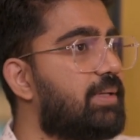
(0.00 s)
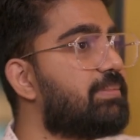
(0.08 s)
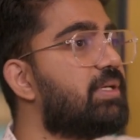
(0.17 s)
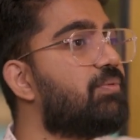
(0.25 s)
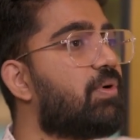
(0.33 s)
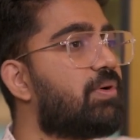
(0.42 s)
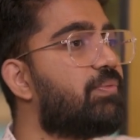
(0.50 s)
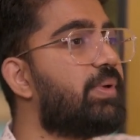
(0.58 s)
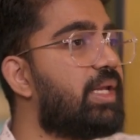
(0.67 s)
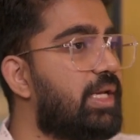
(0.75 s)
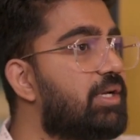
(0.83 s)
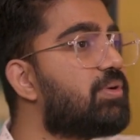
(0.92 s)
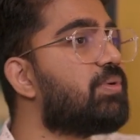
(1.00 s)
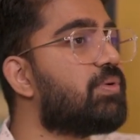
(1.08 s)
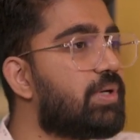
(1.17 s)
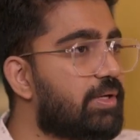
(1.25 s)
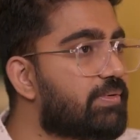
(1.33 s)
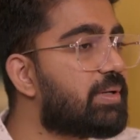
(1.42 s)
is something what we need
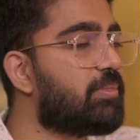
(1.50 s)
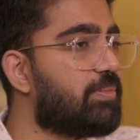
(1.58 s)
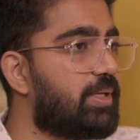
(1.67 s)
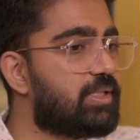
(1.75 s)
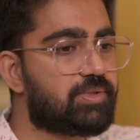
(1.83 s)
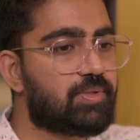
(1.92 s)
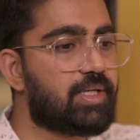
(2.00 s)
to know every moment.